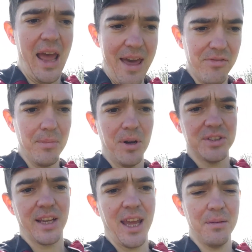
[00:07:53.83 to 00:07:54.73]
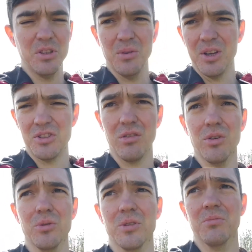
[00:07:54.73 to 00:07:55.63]
Every boss I came to I
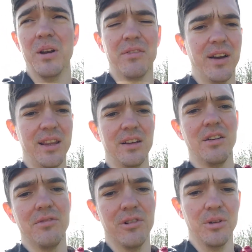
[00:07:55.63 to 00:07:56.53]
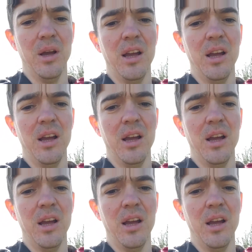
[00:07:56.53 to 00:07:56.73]
struggled, and when I finally got through,